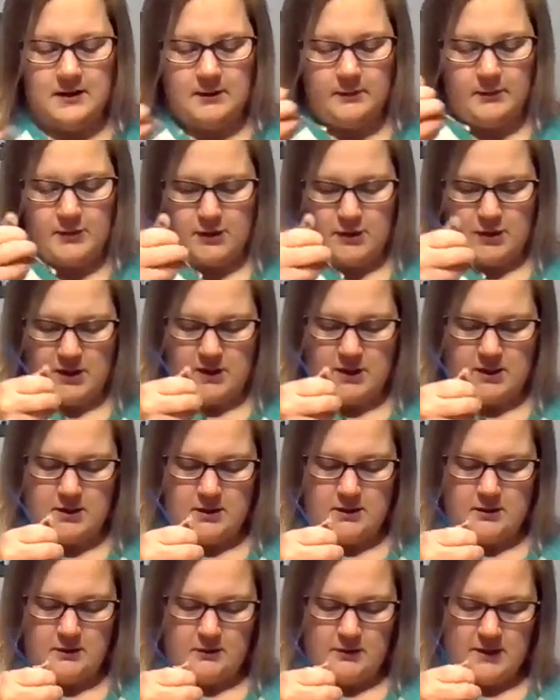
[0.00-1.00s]
And then what you're going to
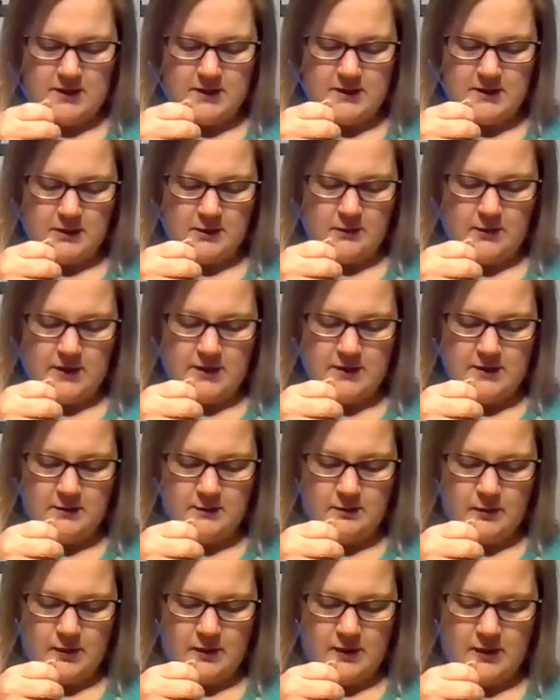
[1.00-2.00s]
do is you're going
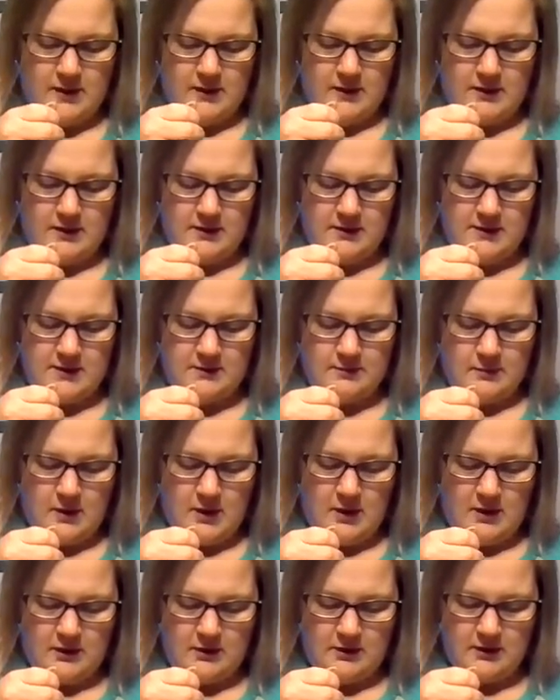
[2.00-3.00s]
to put a
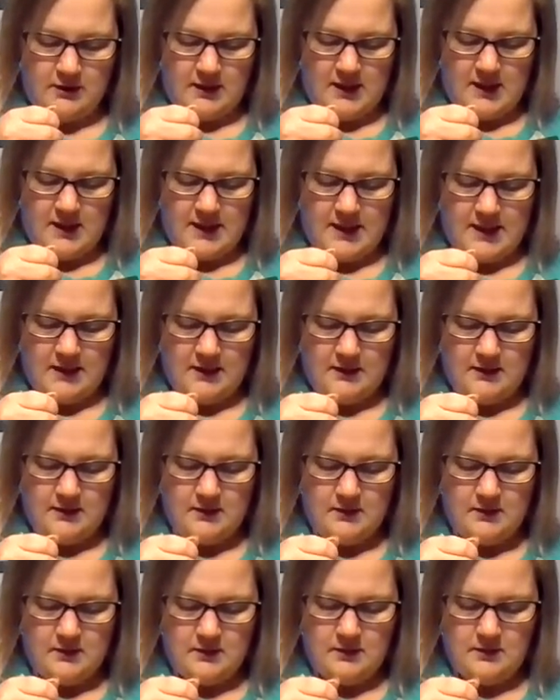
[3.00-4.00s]
smaller
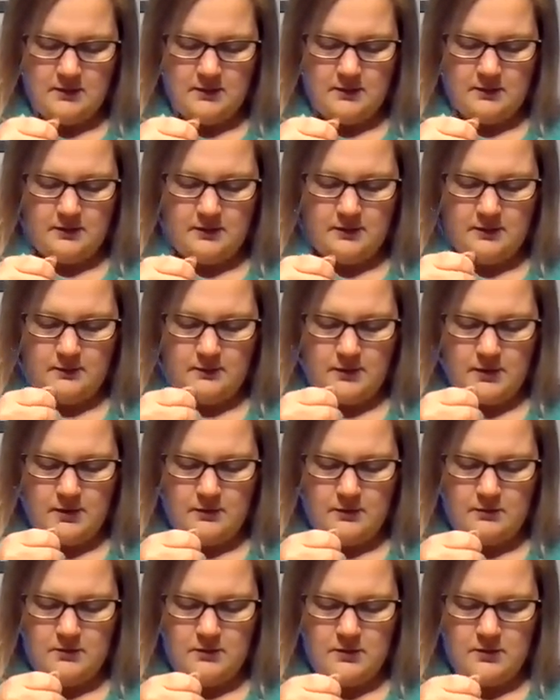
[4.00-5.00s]
line
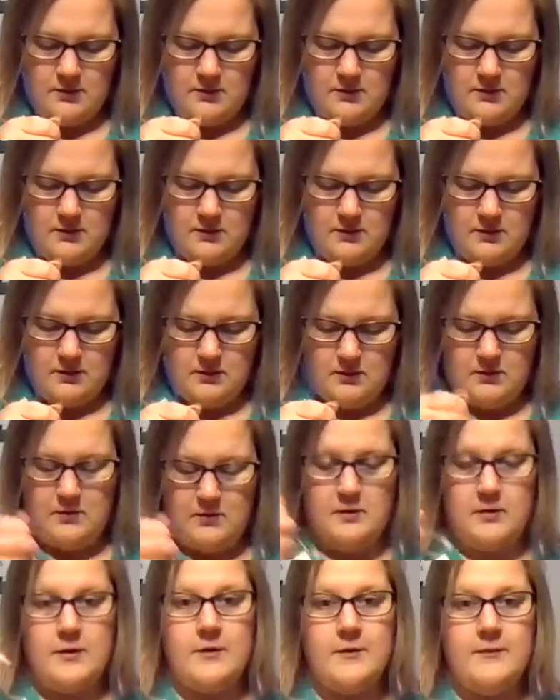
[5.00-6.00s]
through
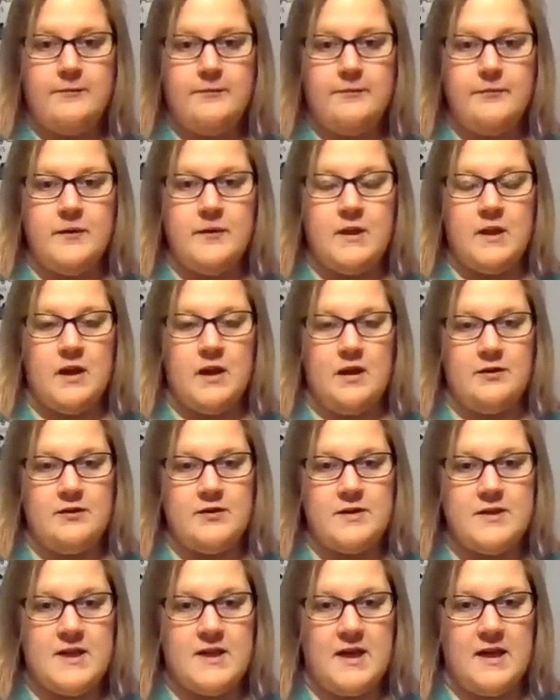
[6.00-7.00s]
the
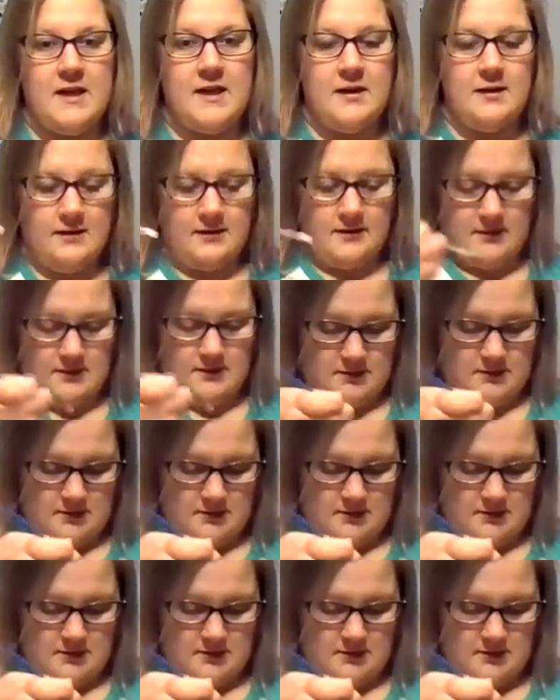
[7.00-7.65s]
other side.